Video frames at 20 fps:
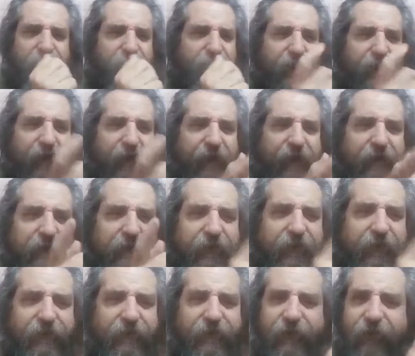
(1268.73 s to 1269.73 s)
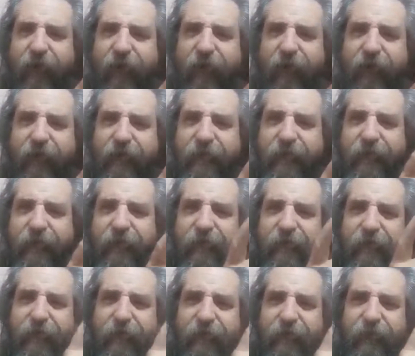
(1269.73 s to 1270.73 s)
A cat gets caught
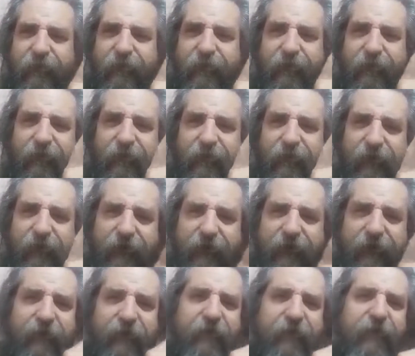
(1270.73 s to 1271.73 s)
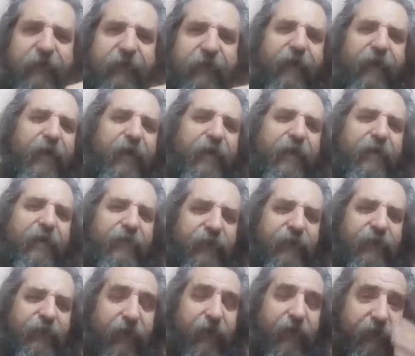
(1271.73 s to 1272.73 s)
eating out of a
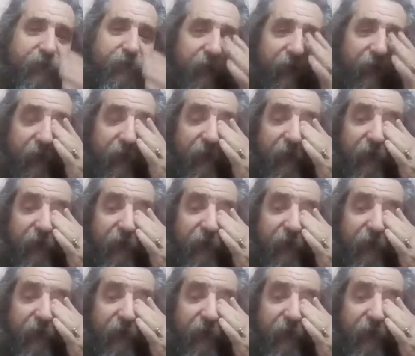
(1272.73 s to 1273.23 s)
trash can.